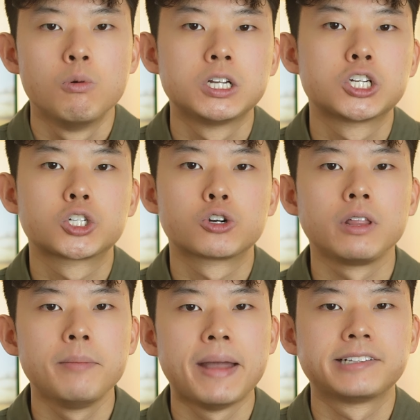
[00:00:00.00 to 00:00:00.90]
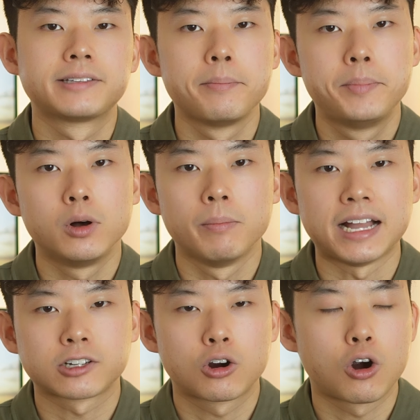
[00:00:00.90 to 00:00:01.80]
which truly makes the Bilt
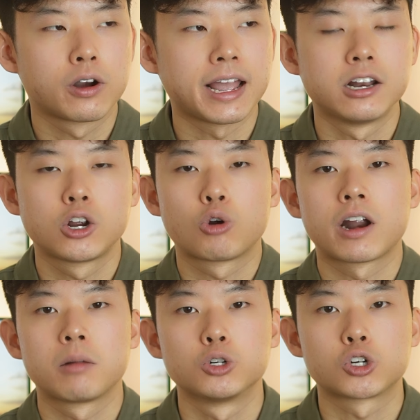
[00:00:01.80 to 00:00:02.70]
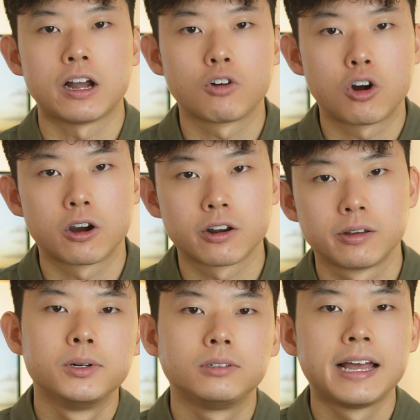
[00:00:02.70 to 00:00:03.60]
MasterCard an incredible travel card.
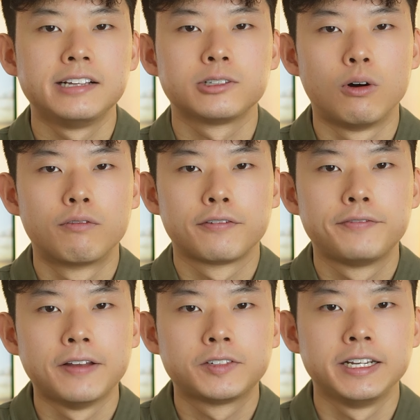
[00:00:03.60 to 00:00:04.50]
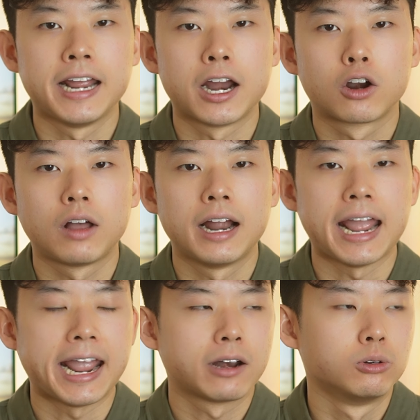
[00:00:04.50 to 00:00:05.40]
Bilt has over 15 airline
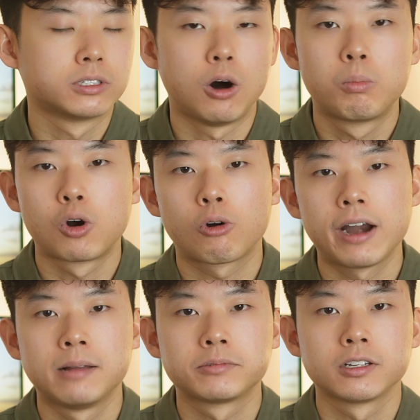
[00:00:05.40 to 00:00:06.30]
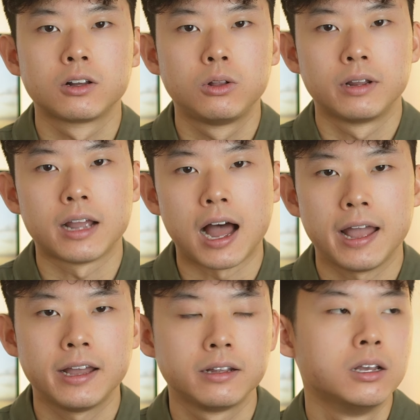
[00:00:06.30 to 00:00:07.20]
and hotel programs, including
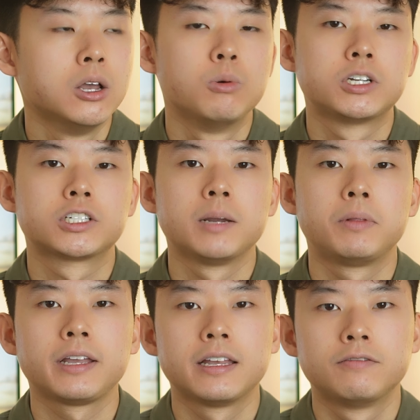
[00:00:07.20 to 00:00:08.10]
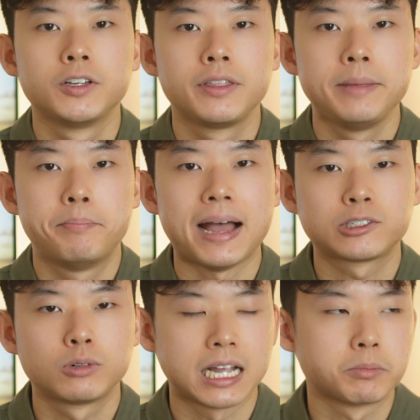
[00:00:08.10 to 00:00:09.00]
Hyatt, which typically gives you the best
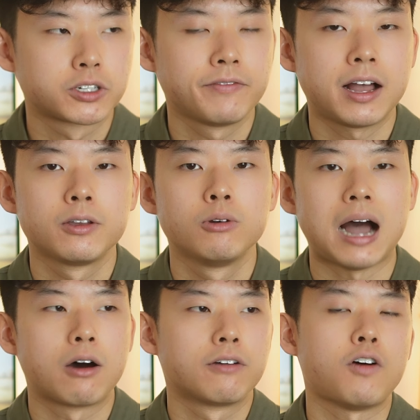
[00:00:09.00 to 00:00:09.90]
redemption value out of